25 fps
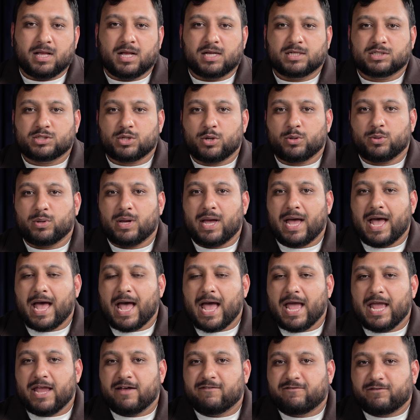So
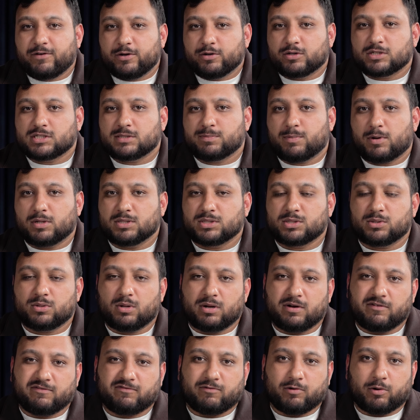if you're sponsored
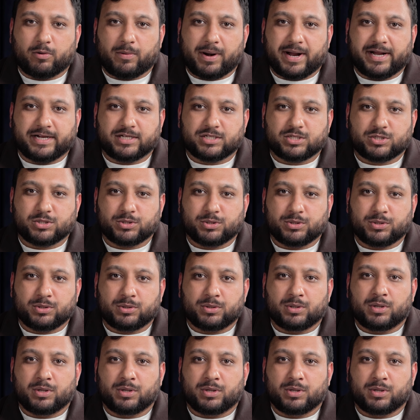on a 482,